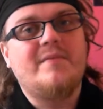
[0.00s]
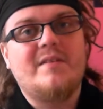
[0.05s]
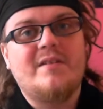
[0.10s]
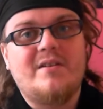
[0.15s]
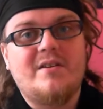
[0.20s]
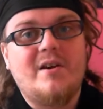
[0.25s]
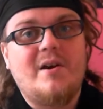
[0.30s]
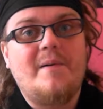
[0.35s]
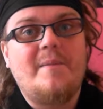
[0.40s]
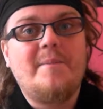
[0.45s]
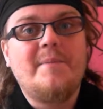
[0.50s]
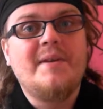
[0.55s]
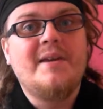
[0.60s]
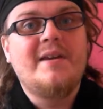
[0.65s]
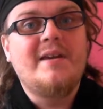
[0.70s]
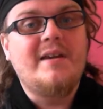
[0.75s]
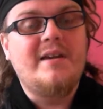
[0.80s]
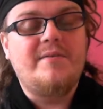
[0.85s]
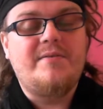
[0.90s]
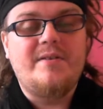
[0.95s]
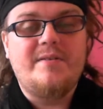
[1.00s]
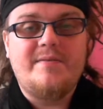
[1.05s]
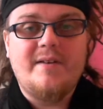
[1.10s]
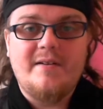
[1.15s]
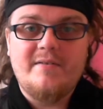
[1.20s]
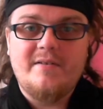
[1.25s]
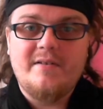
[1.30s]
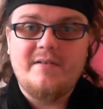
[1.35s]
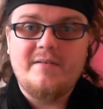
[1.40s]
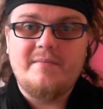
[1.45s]
So if you
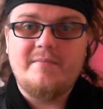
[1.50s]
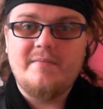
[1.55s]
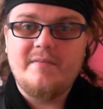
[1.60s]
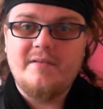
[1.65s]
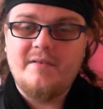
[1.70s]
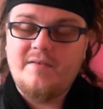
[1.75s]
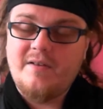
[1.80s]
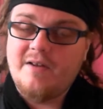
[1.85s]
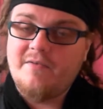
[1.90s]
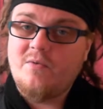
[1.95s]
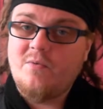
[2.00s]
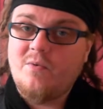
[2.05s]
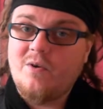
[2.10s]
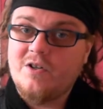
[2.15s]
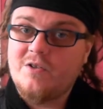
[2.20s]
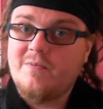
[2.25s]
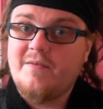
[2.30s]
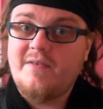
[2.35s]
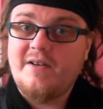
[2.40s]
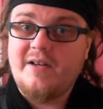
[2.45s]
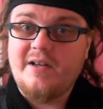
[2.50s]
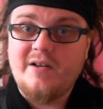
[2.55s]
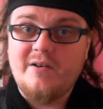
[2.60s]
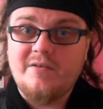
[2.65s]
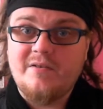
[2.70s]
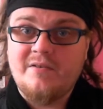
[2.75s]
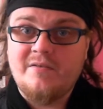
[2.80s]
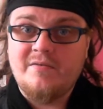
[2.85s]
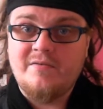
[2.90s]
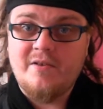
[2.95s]
ever watch my
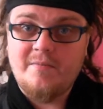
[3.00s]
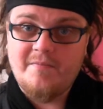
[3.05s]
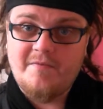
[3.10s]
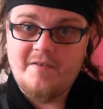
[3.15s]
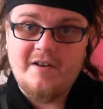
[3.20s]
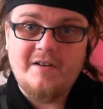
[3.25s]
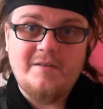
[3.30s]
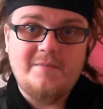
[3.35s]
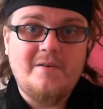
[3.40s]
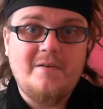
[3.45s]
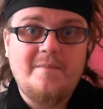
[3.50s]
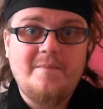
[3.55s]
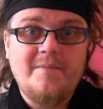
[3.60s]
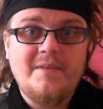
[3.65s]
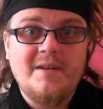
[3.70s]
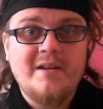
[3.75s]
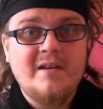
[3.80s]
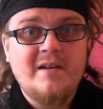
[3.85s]
videos from Facebook,